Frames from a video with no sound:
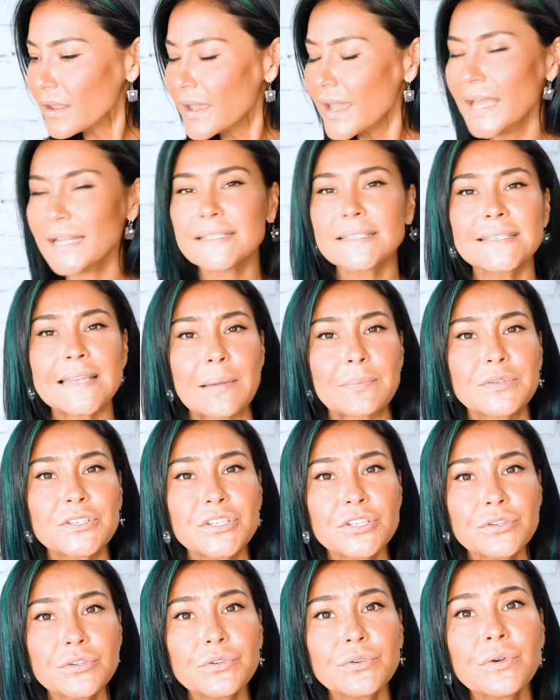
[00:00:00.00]
And step
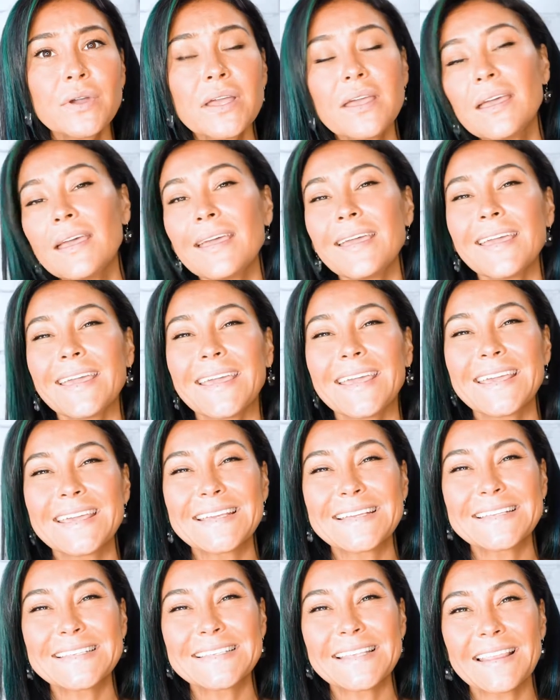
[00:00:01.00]
two
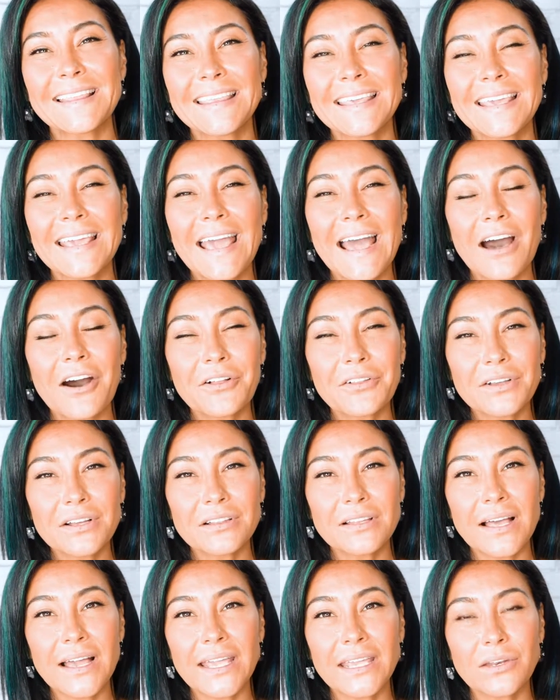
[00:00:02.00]
is the
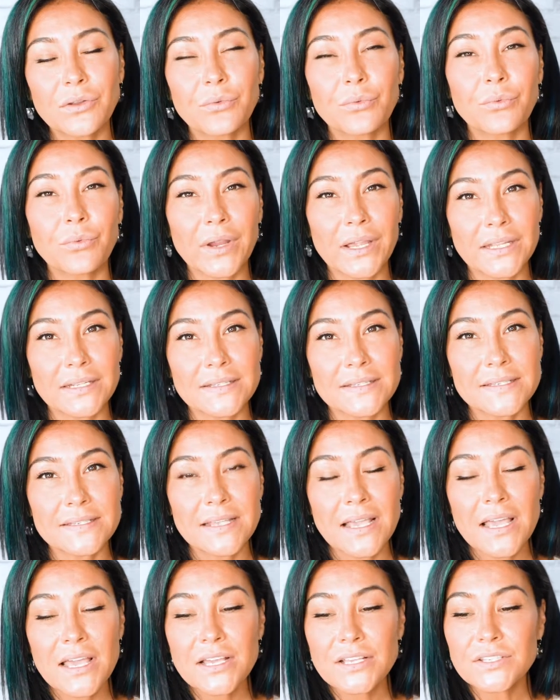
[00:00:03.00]
alkaline rinse.